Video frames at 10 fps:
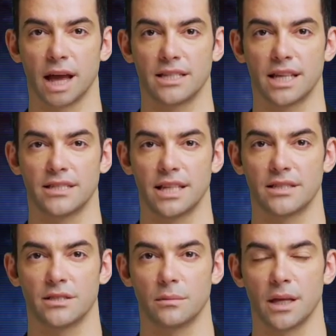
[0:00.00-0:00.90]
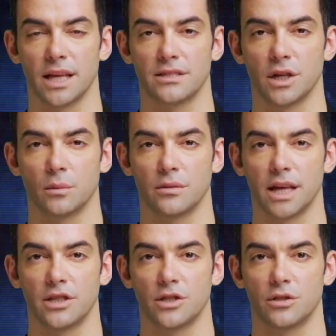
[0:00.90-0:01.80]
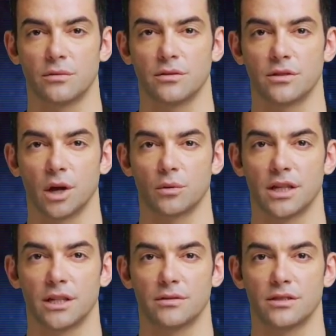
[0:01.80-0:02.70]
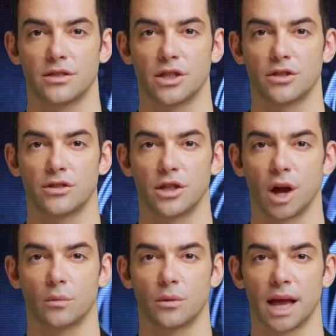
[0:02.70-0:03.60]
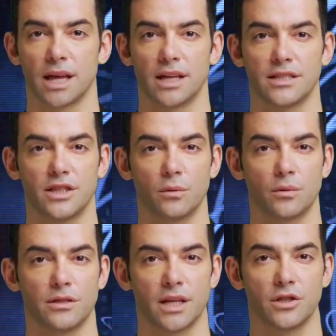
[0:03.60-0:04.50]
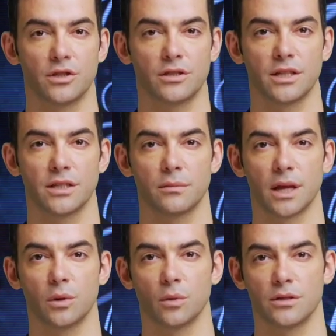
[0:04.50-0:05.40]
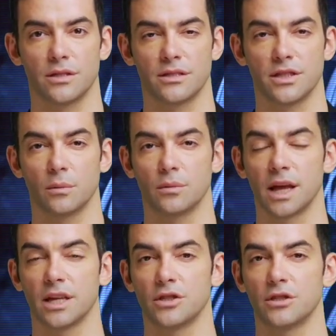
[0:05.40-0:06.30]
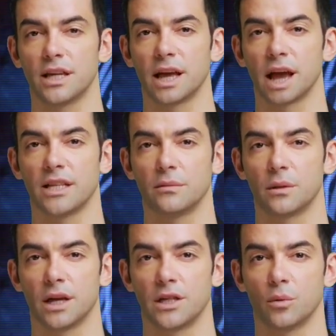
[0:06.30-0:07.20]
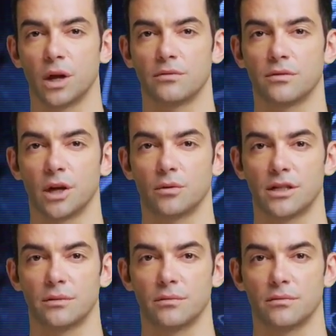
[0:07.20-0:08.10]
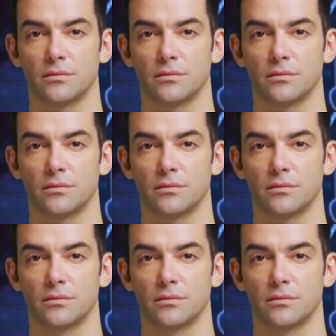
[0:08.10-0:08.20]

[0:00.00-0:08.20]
and it has led to many interpretations of the theory, such as the Copenhagen interpretation, the many-worlds interpretation, and the pilot wave theory.